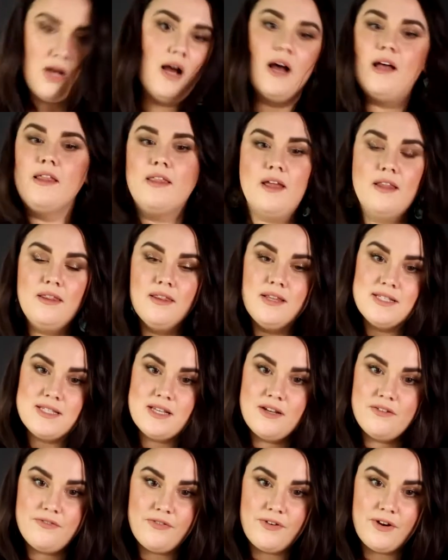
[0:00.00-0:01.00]
and then
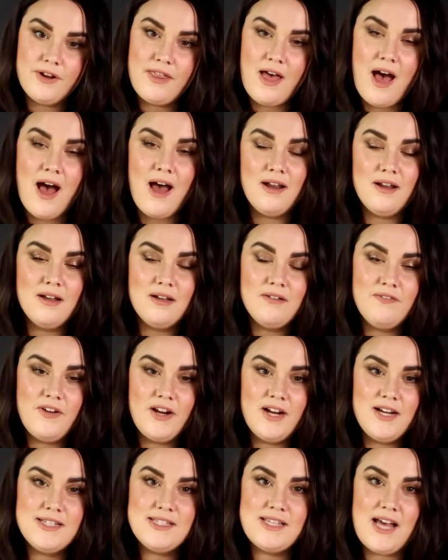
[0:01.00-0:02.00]
listen for that
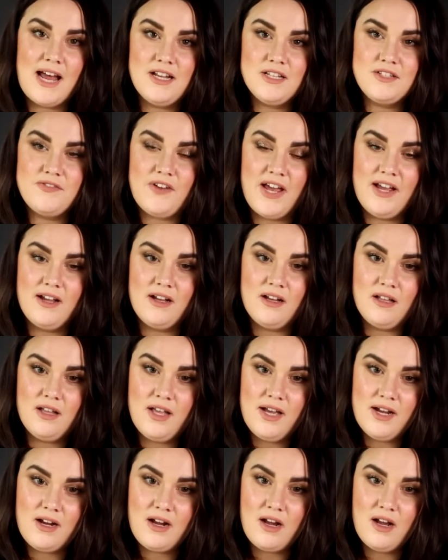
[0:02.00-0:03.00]
very satisfying
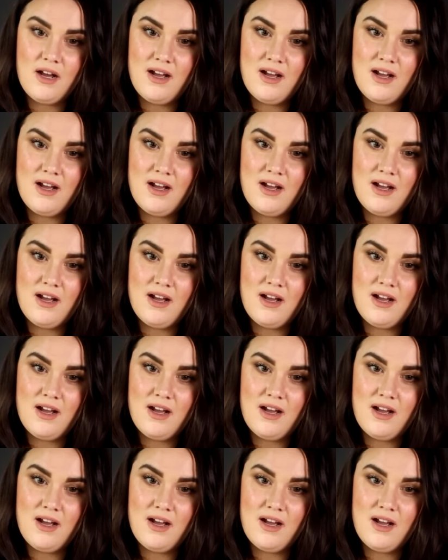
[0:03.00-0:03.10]
click.